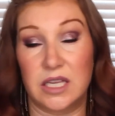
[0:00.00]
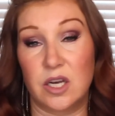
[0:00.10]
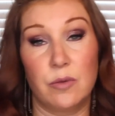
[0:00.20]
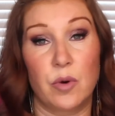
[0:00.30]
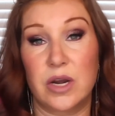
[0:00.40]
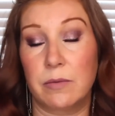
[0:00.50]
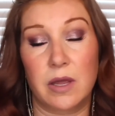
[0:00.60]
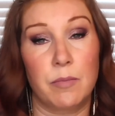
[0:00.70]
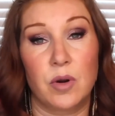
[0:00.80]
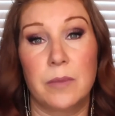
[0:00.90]
there's no point in
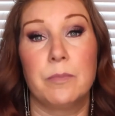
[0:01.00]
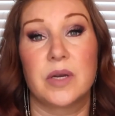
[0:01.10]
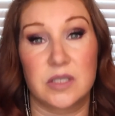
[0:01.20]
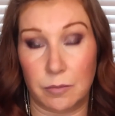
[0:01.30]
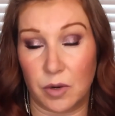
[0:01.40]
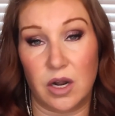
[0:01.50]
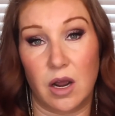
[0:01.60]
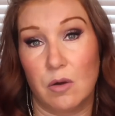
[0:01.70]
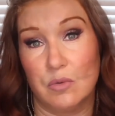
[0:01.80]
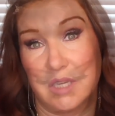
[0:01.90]
keep pulling because I'm
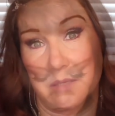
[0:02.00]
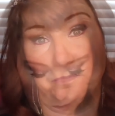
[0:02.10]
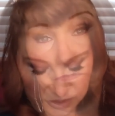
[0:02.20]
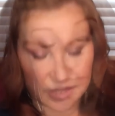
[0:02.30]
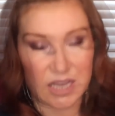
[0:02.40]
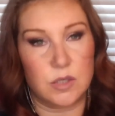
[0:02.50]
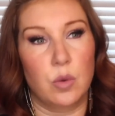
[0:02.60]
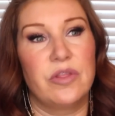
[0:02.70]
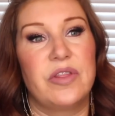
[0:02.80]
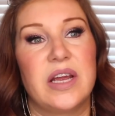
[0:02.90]
going to hold it. So
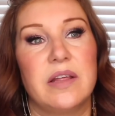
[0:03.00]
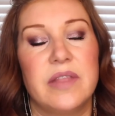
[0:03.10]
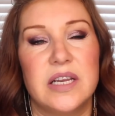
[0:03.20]
that's one thing.